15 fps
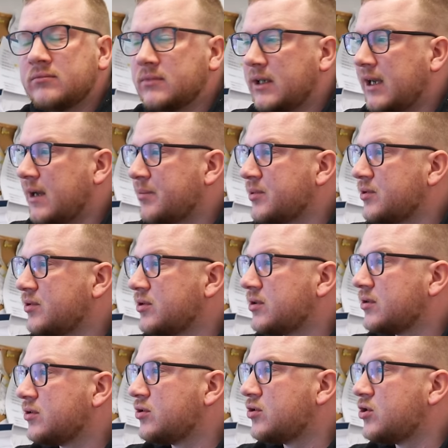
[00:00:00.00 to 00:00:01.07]
It happens
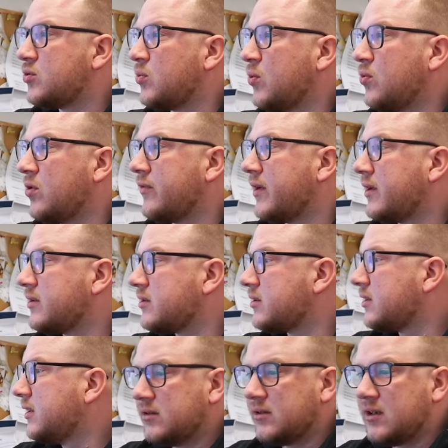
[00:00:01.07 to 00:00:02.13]
to all of
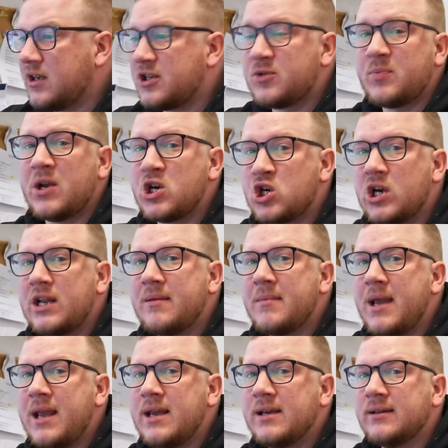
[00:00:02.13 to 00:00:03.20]
us, especially
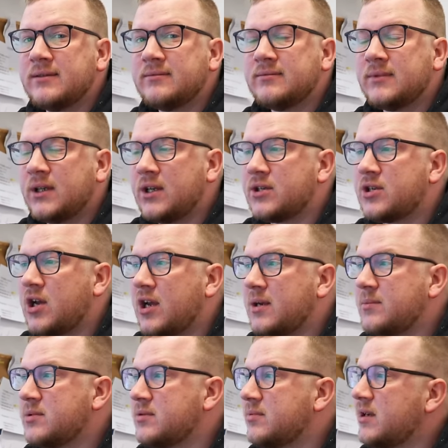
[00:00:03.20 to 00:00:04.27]
me at
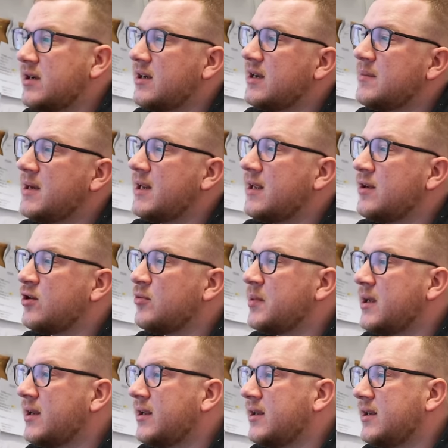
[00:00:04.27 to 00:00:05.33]
times. But then in a minute, it'll
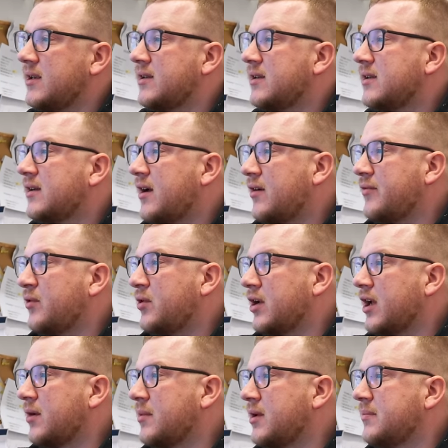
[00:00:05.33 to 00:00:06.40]
be like, I feel
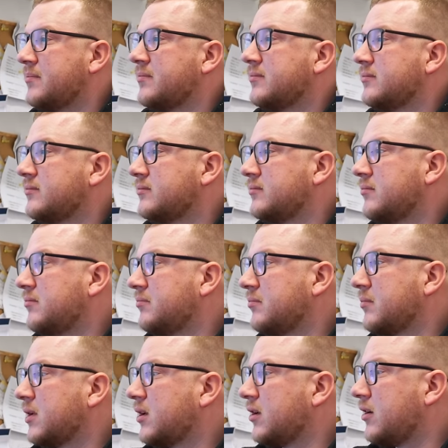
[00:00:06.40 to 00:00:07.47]
like I'm a
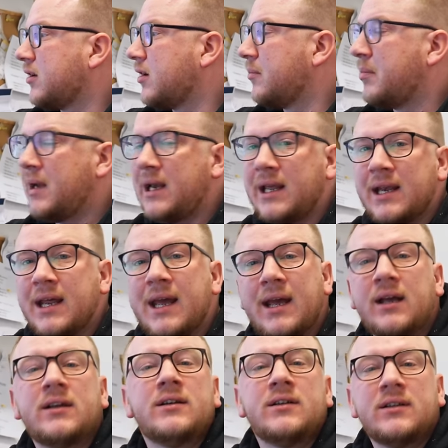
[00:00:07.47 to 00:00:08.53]

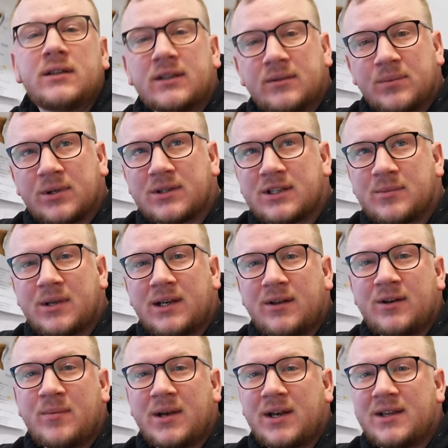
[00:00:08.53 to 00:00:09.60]
billionaire because there'll be a
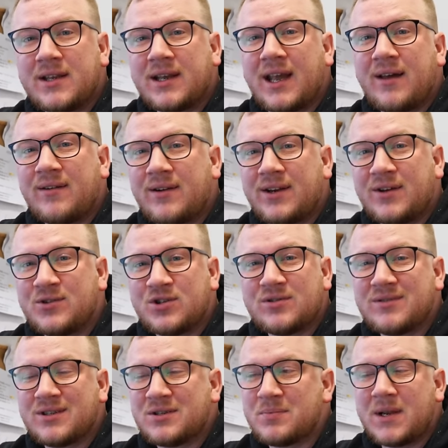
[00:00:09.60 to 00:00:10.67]
load of money in the account and I'll
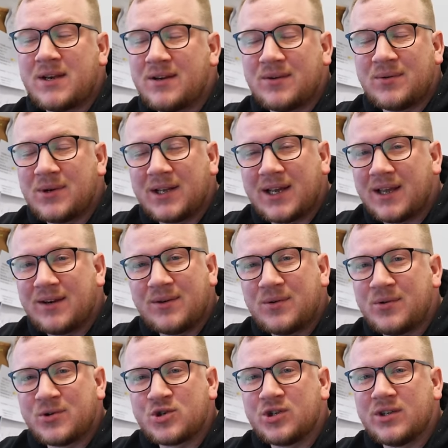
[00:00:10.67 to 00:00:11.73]
just spend it all again at
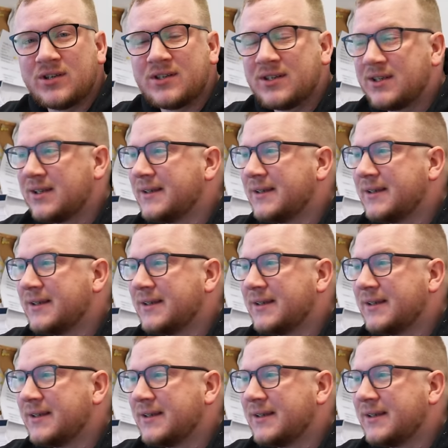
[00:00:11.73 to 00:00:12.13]
auctions.